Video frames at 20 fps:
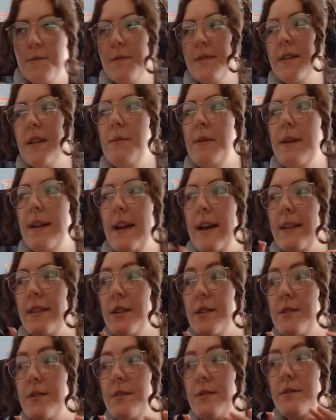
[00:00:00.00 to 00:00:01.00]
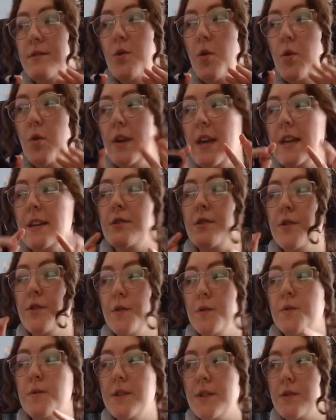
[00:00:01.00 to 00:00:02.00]
gonna be like the talking
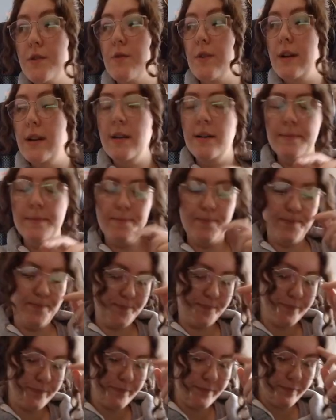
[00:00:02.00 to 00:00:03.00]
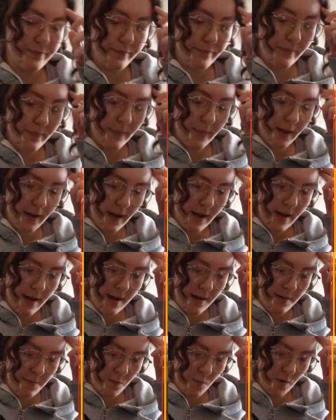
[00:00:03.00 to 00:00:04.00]
to the screen
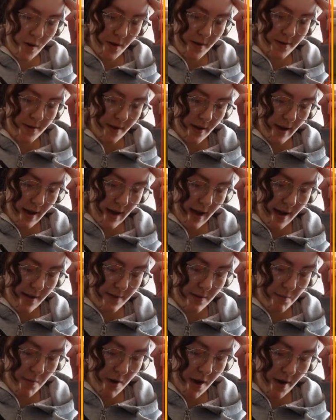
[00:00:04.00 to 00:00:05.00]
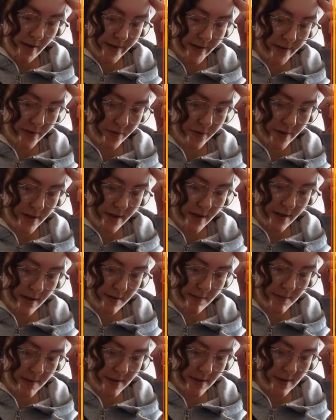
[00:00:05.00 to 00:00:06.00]
one that I have in my other story
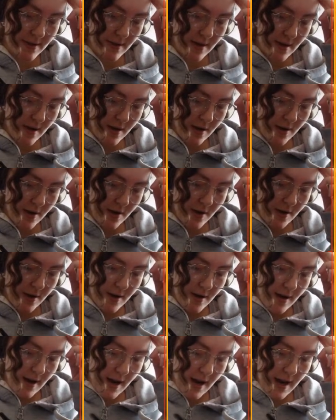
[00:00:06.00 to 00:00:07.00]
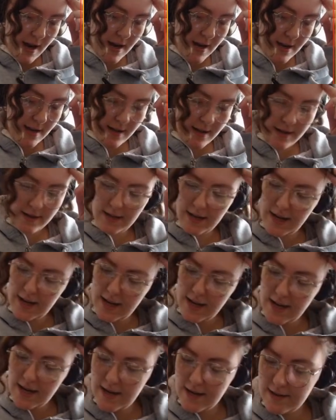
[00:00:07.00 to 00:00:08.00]
times, and it
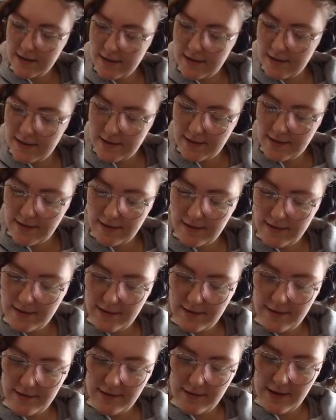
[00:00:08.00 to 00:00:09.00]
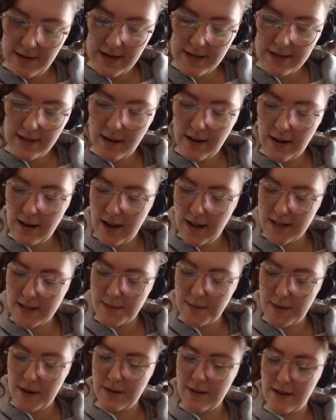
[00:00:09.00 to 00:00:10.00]
is our last
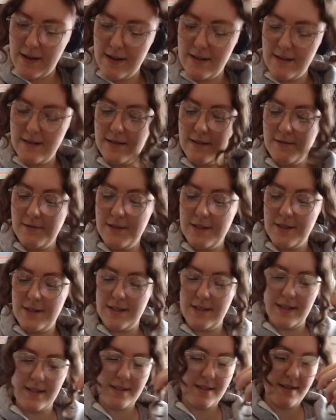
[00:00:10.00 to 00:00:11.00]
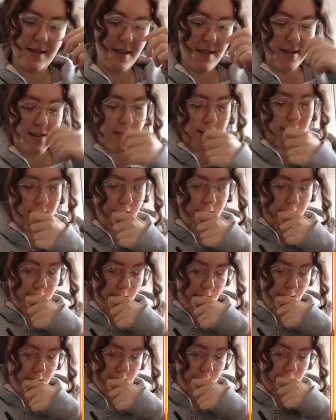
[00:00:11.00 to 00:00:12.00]
background, which is exciting.
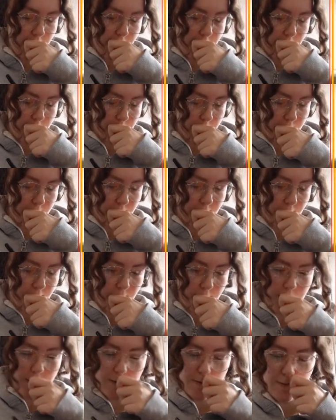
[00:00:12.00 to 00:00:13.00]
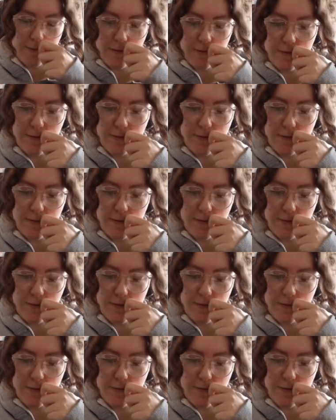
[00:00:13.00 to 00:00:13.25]
So